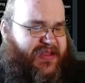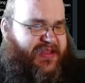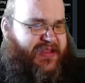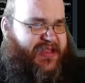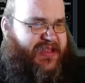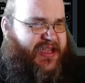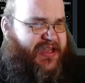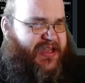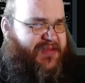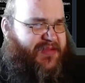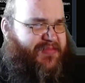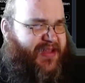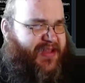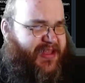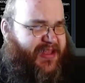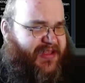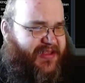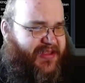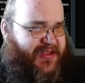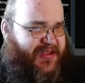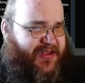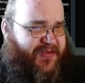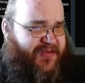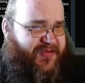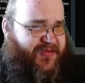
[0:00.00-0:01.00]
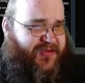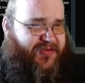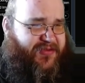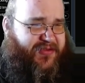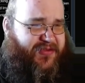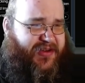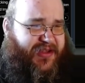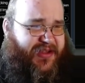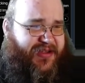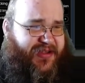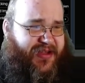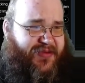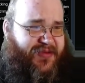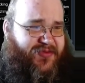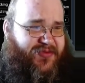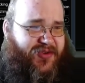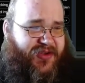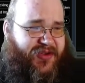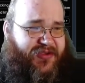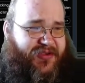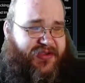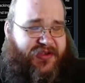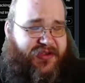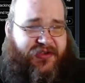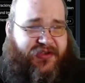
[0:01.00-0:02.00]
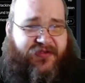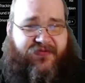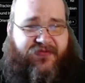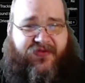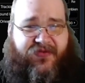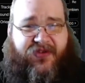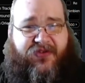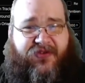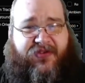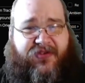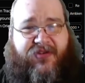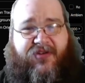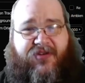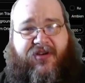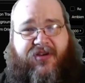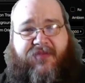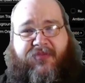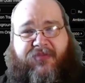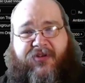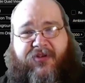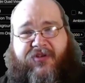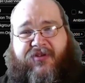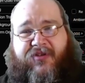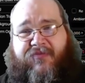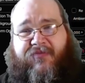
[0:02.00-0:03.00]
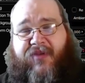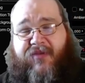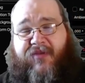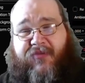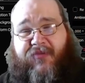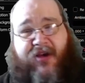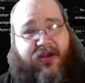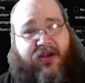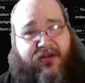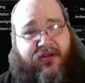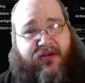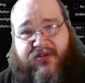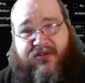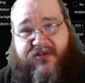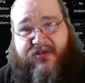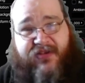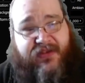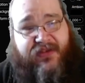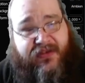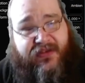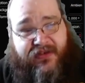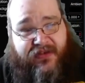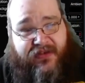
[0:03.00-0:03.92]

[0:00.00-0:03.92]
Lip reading: database of 3D objects that you can view that are uploaded by modelers.